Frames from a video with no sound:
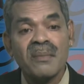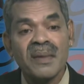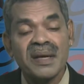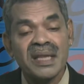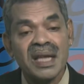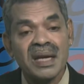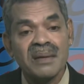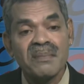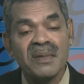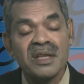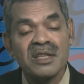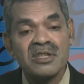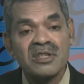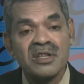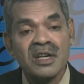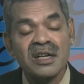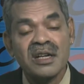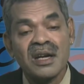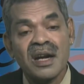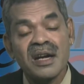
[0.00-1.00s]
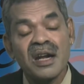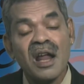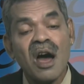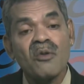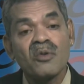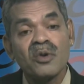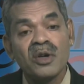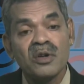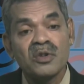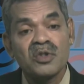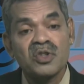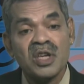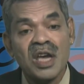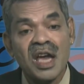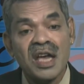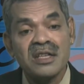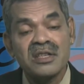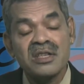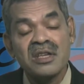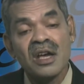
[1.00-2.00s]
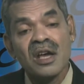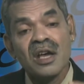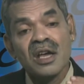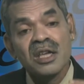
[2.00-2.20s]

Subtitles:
by the administrator. And how do you change?